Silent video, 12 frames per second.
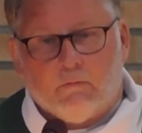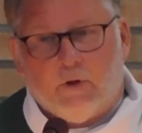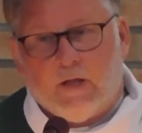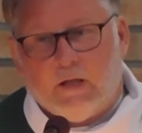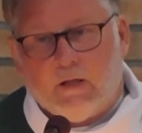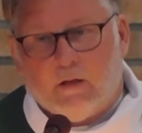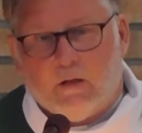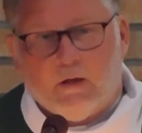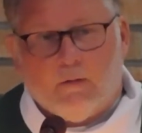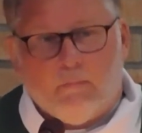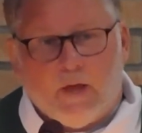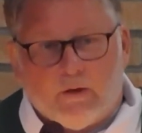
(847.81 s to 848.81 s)
The way
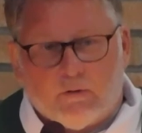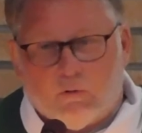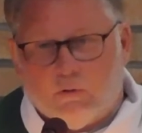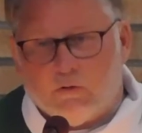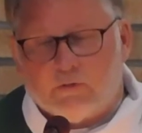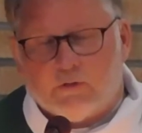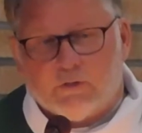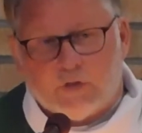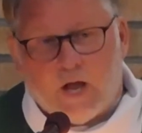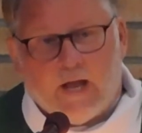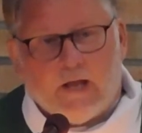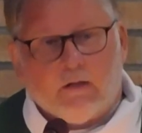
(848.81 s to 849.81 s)
a mother holds her
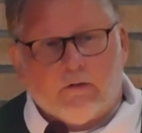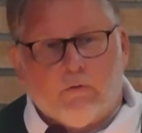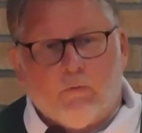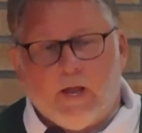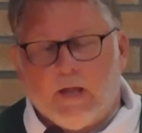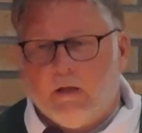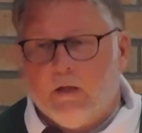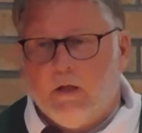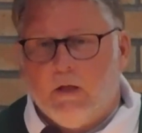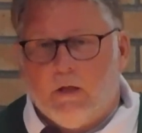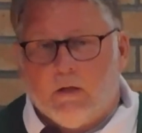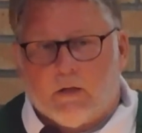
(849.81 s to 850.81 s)
child, the way
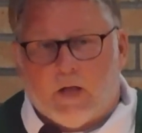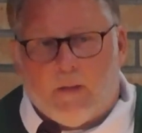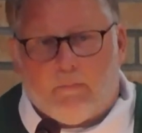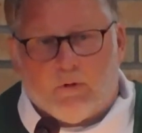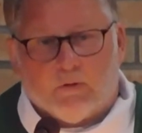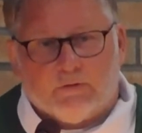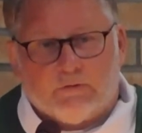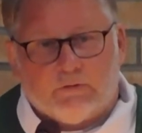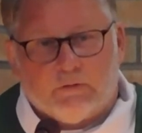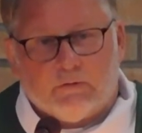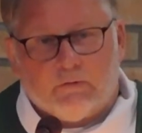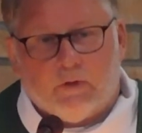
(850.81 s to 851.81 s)

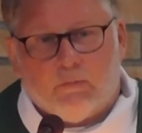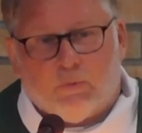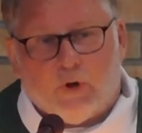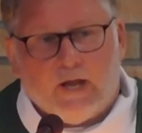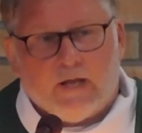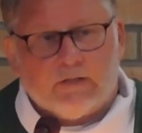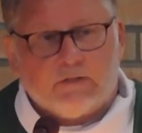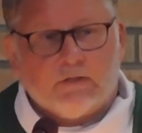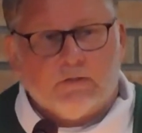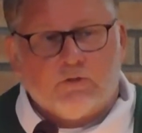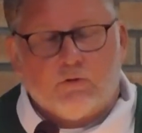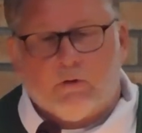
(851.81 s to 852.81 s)
couples
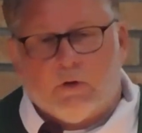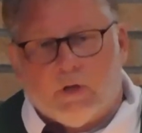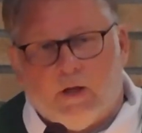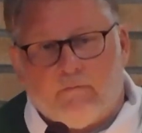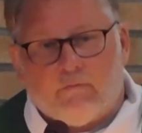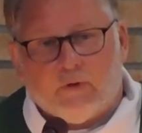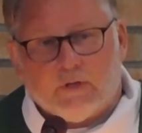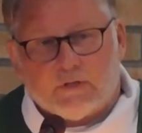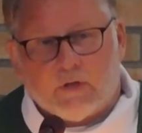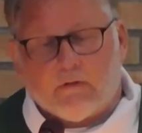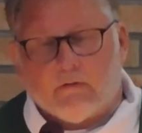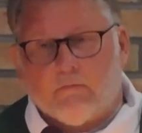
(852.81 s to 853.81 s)
embrace and show their love for
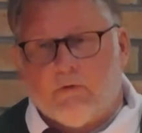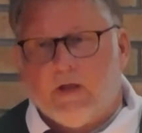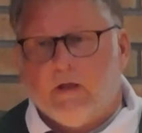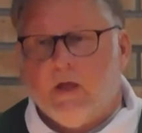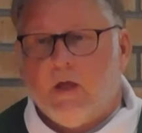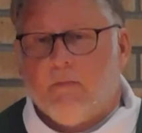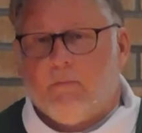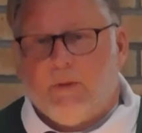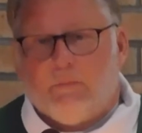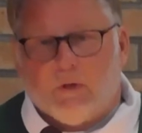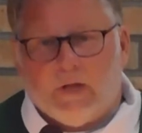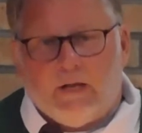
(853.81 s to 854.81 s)
each other, the way
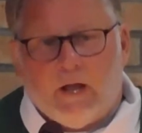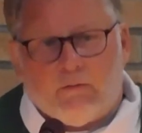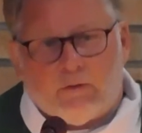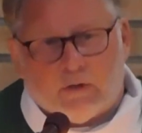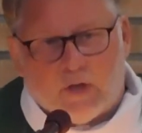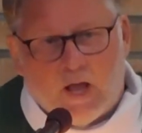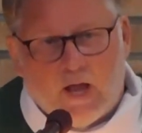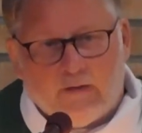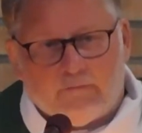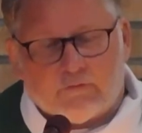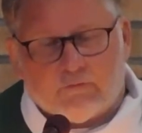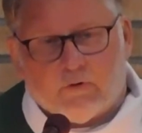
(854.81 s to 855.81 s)
people lay down their
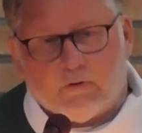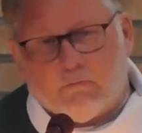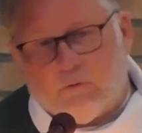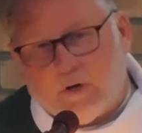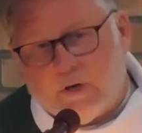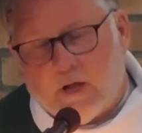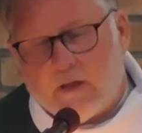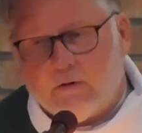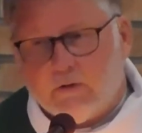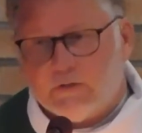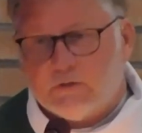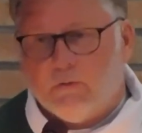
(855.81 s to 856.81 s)
lives for one
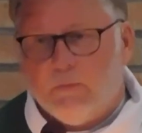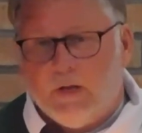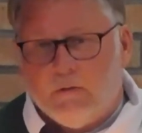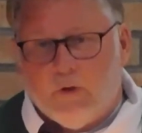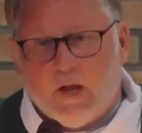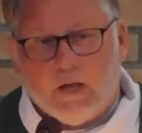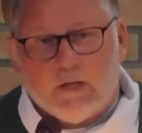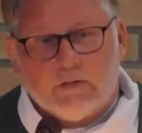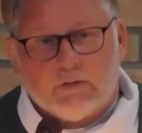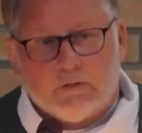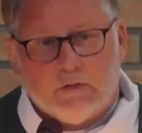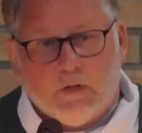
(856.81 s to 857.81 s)
another in so many
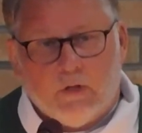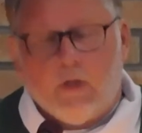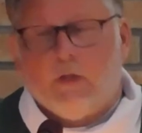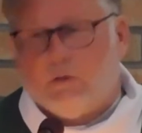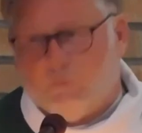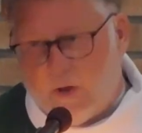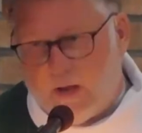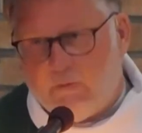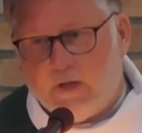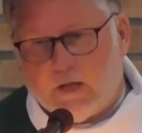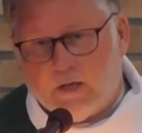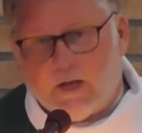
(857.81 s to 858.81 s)
ways, the way
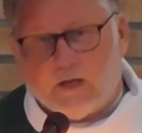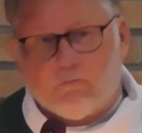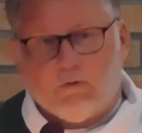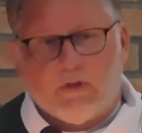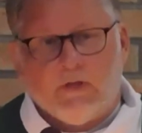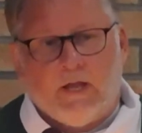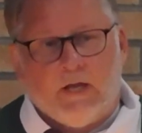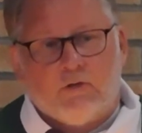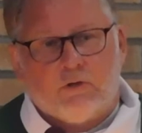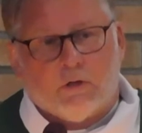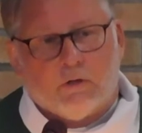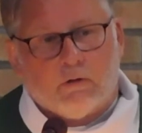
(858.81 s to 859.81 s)
we connect with
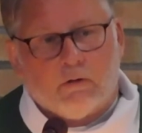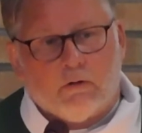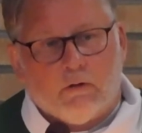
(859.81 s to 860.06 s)
nature,